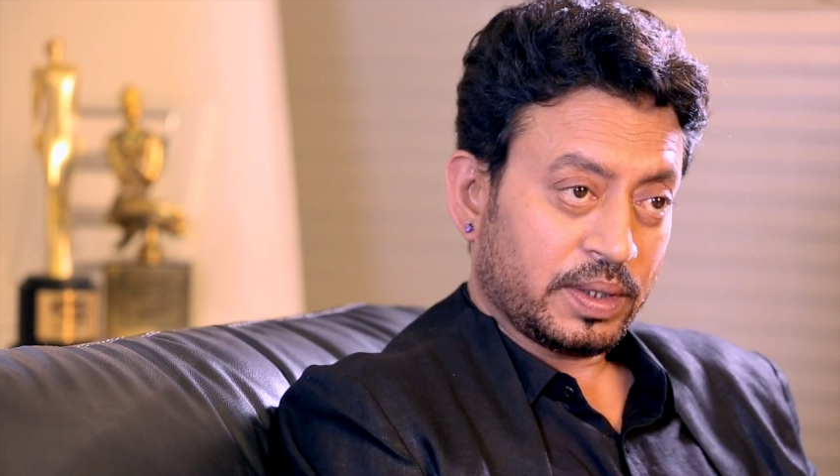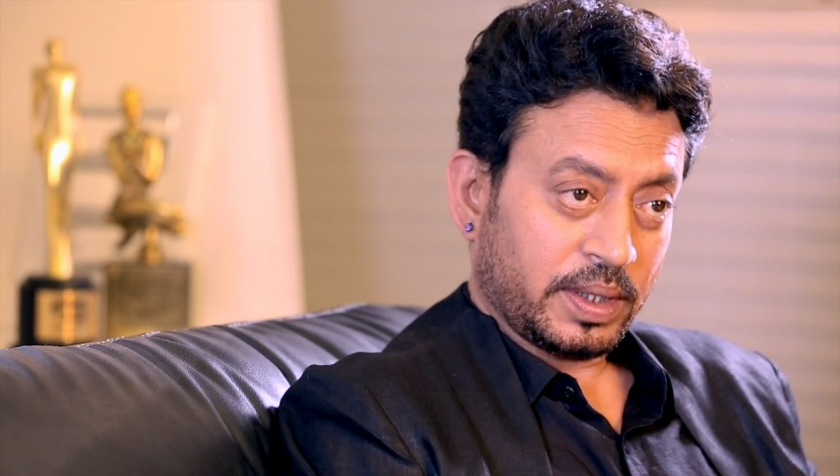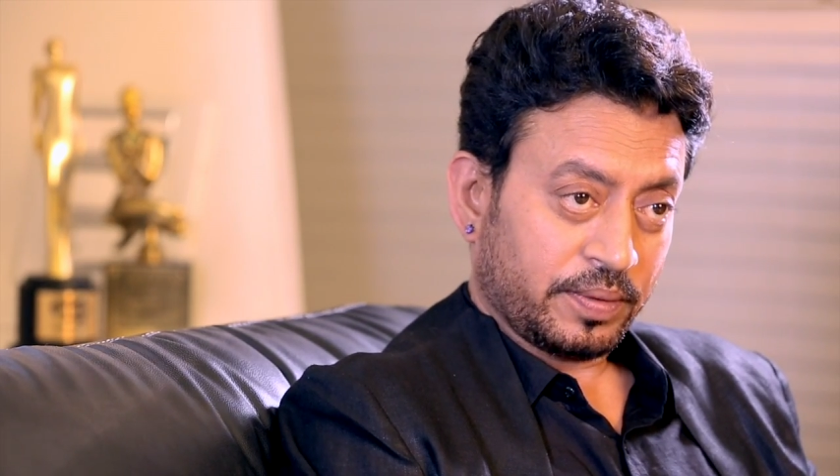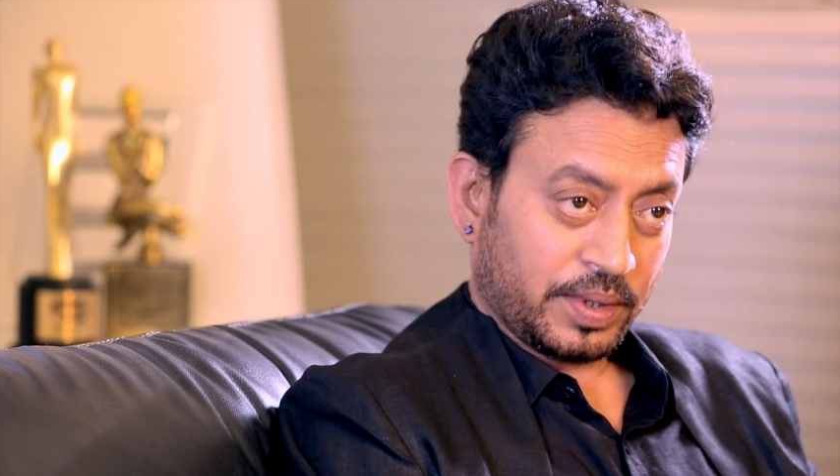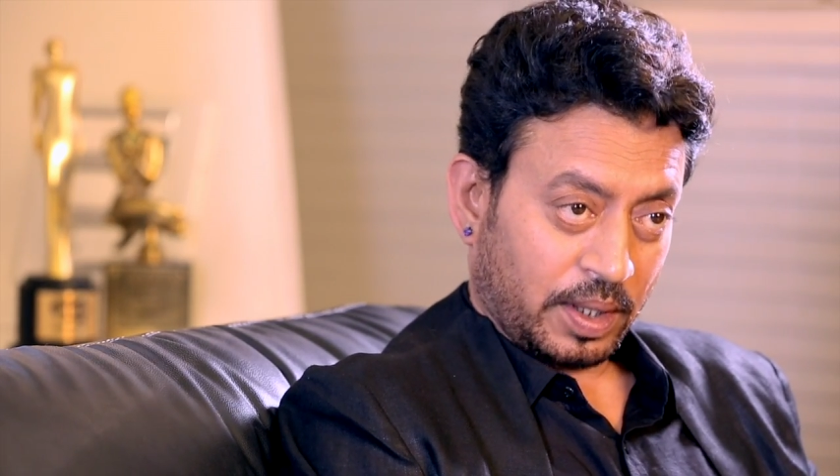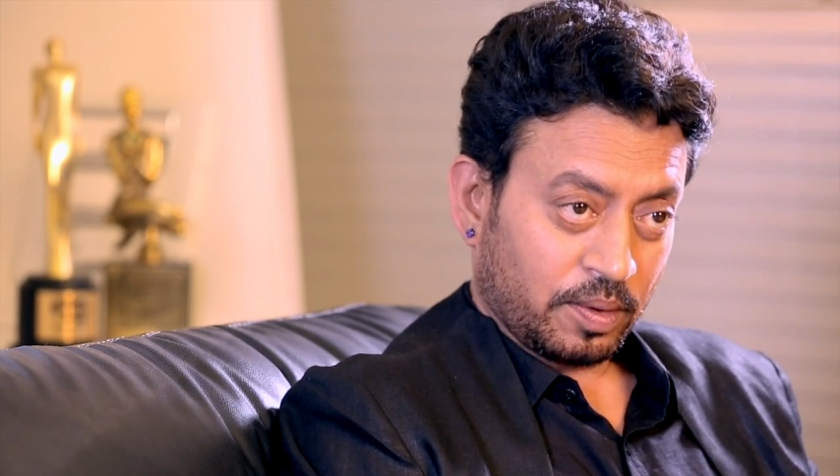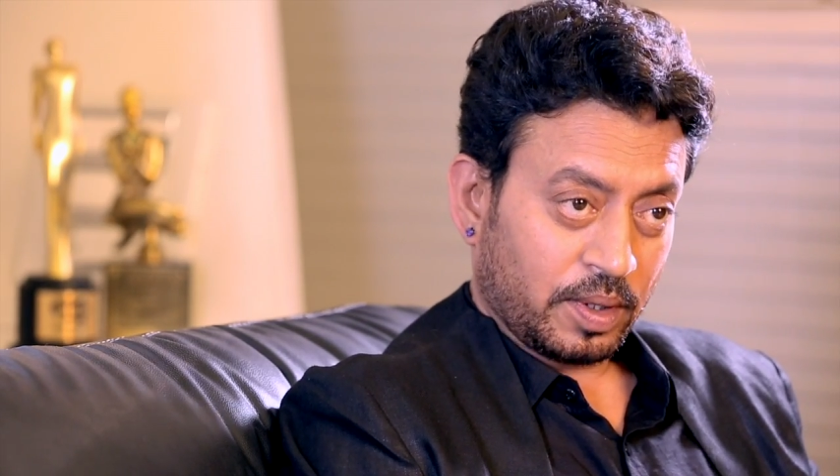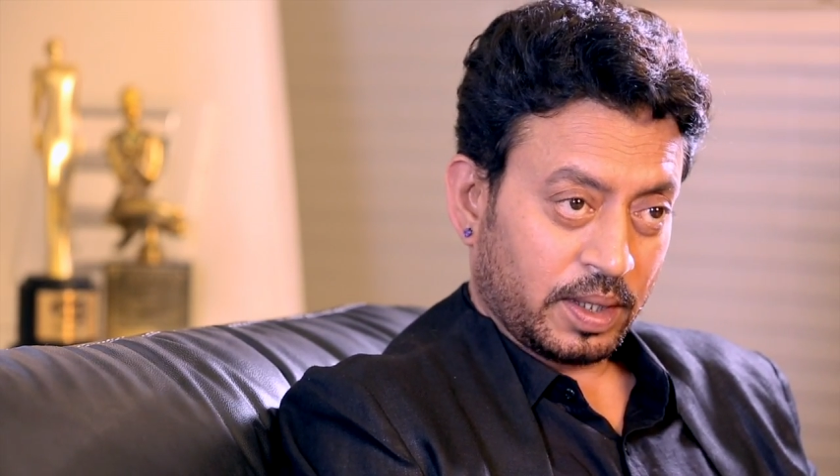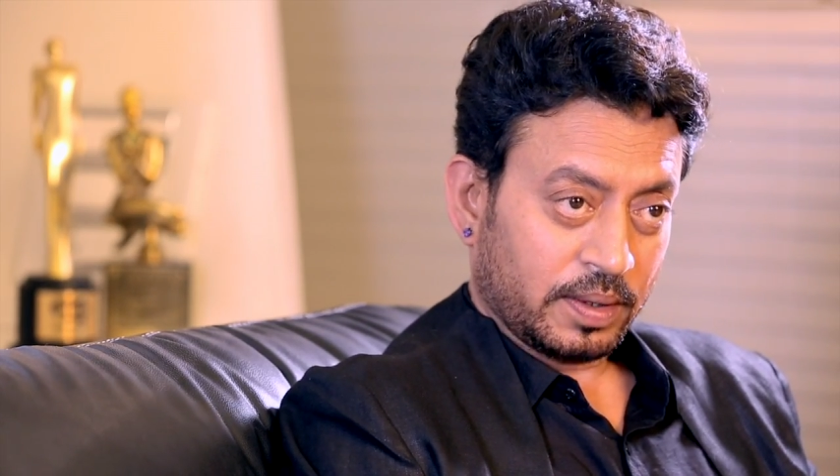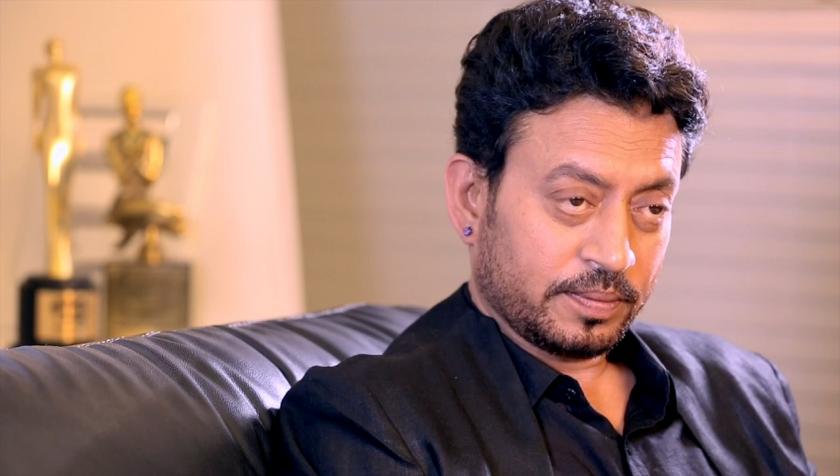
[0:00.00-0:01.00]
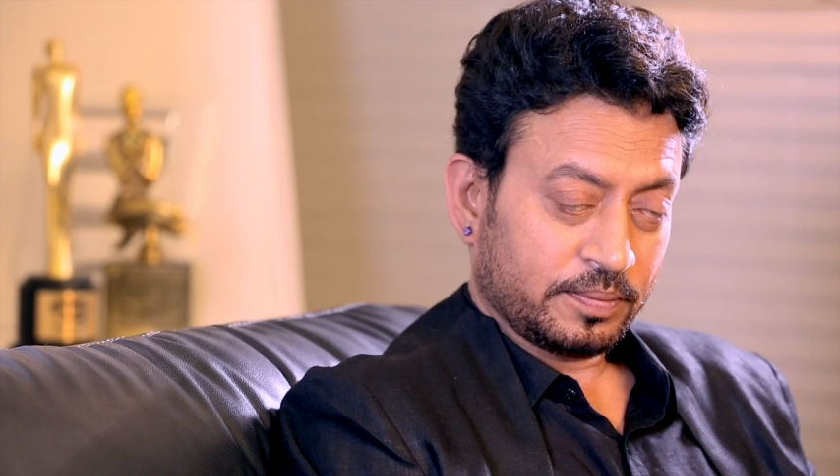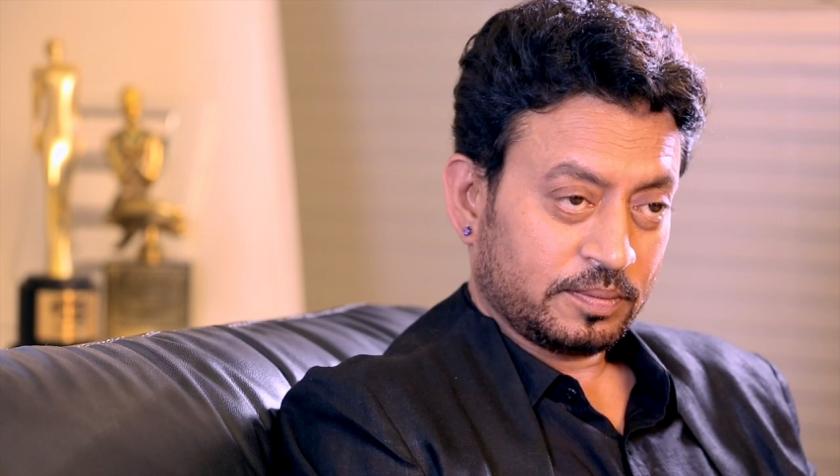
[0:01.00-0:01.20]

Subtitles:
doesn't have Shahrukh Khan,